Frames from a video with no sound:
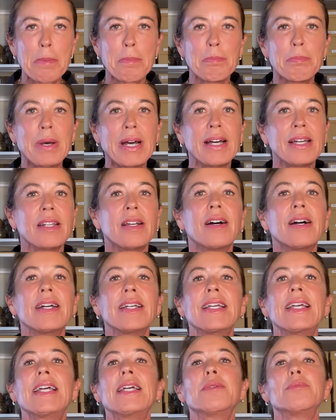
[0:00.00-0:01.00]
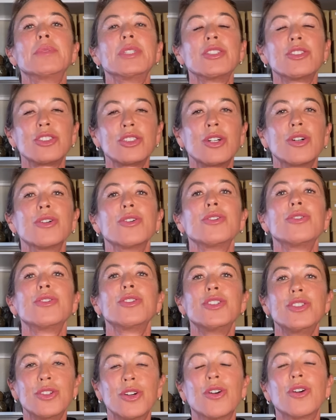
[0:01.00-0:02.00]
but I am so
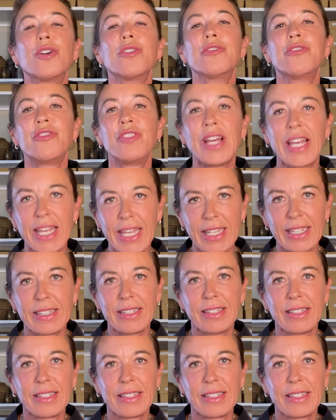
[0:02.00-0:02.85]
not a fan